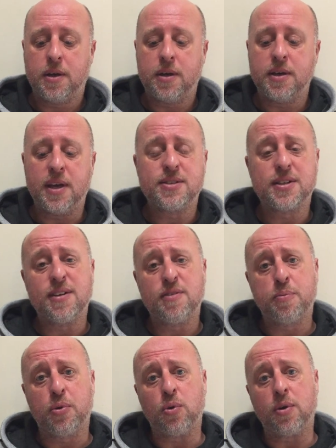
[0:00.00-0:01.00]
near to
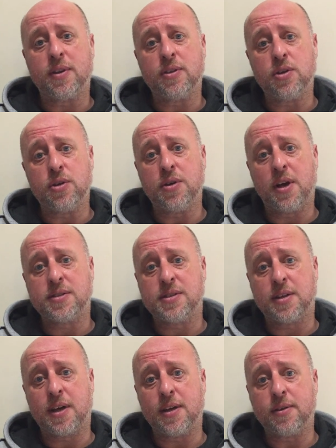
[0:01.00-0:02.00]
Liverpool in the
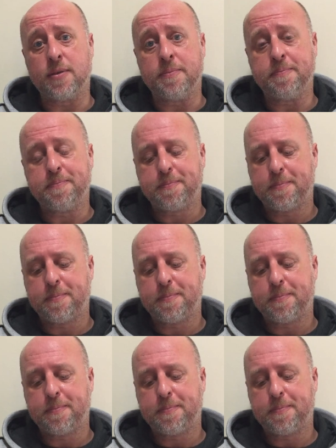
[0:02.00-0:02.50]
United Kingdom.